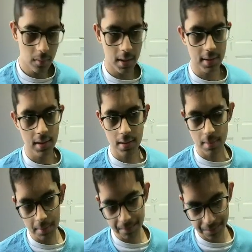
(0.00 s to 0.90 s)
Excuse
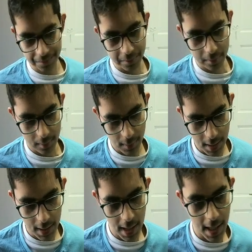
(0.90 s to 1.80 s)
me.
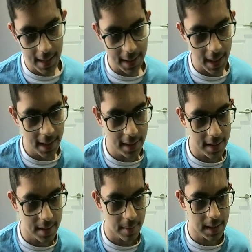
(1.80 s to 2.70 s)
And n
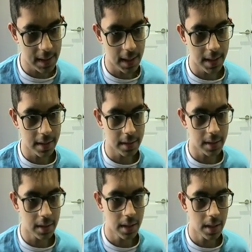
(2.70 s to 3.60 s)
is basically
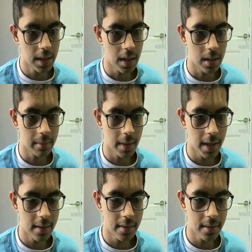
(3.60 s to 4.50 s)
the
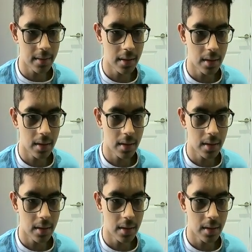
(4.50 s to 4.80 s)
nth